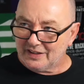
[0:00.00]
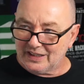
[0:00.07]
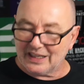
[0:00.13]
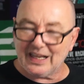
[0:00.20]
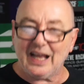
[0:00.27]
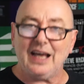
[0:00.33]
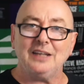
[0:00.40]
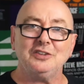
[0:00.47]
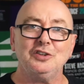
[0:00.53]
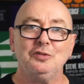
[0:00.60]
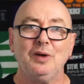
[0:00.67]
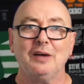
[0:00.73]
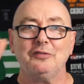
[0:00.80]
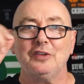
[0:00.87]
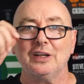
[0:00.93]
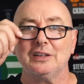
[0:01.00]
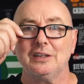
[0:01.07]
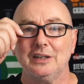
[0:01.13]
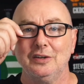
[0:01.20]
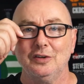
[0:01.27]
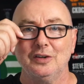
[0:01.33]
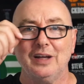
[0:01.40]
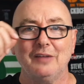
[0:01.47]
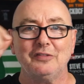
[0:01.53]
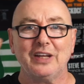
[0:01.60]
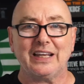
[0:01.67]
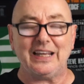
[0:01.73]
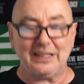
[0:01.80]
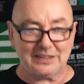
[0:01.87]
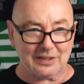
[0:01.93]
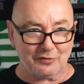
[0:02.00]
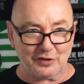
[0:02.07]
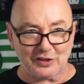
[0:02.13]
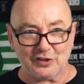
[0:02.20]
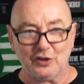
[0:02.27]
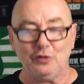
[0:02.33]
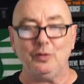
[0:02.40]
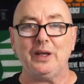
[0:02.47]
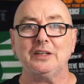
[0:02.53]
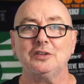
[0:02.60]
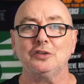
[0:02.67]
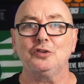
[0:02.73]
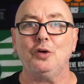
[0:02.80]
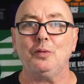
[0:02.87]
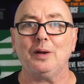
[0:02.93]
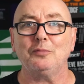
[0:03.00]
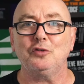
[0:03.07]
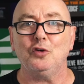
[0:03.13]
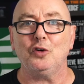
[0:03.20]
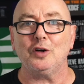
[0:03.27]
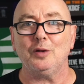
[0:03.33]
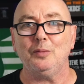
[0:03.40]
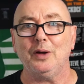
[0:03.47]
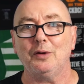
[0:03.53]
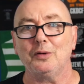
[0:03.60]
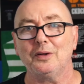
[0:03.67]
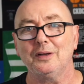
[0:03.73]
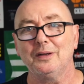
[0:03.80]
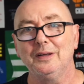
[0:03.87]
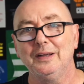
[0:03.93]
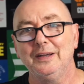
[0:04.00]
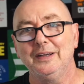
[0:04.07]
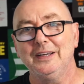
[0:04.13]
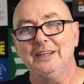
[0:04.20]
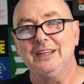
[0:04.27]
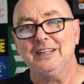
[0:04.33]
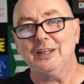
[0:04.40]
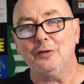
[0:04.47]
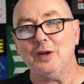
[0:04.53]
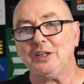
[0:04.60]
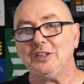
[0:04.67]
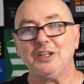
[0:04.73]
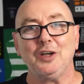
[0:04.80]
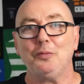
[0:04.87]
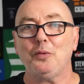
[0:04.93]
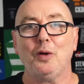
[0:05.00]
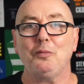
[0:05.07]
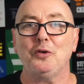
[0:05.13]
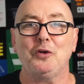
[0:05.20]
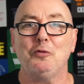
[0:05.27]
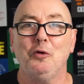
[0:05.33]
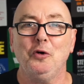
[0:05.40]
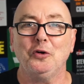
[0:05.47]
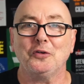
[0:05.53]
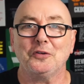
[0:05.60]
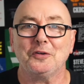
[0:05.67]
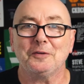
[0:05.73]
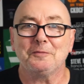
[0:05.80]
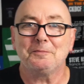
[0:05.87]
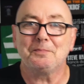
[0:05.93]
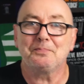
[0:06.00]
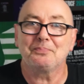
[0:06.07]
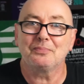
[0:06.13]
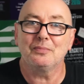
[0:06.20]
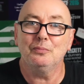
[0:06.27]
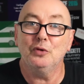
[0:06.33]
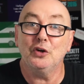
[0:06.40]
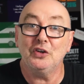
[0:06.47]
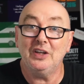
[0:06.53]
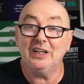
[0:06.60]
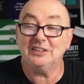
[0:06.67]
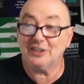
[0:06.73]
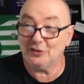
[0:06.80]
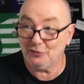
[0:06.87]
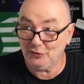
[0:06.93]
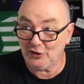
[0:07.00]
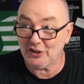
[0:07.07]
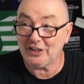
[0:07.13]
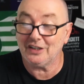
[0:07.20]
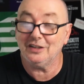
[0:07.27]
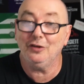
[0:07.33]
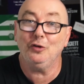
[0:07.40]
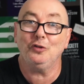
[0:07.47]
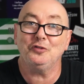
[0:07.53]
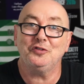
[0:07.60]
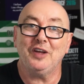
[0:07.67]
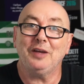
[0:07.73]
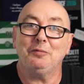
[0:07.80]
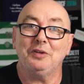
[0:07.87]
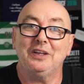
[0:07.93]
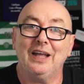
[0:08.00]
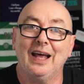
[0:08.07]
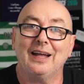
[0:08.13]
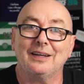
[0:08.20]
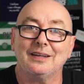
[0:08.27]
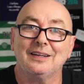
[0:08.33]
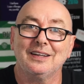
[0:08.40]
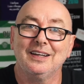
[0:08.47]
The guys who have that, you know, have their kids every 2 weeks will know what I'm talking about. The rest of you probably won't. But there's a fucking whole thing with that.